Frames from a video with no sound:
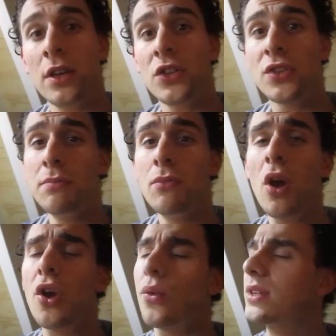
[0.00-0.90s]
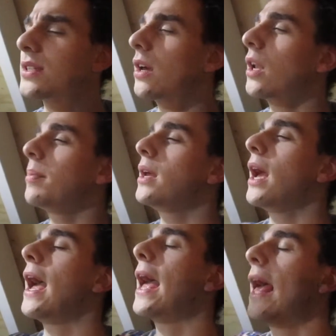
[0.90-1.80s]
Tomorrow is gonna be
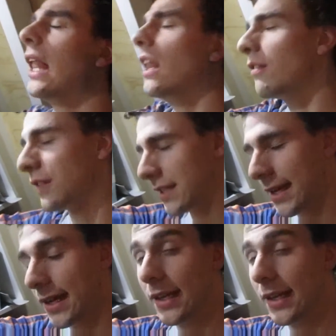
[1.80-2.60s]
a hell of a day.